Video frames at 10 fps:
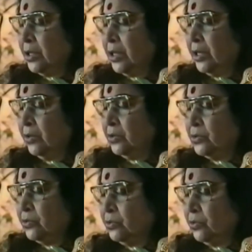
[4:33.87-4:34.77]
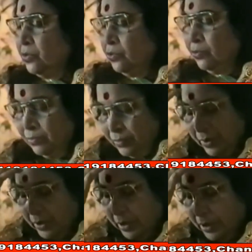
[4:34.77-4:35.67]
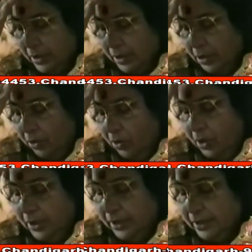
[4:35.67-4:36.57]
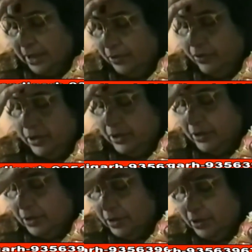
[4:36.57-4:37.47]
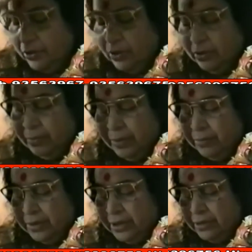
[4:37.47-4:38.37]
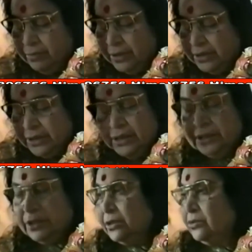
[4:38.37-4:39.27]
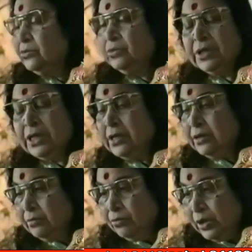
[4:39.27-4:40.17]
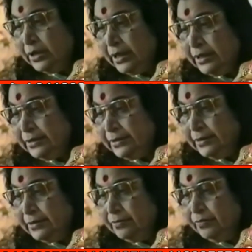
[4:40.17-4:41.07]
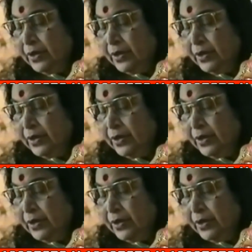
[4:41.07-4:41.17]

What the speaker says: and also Rome. All these countries did not pay much attention to their Muladhara Chakra.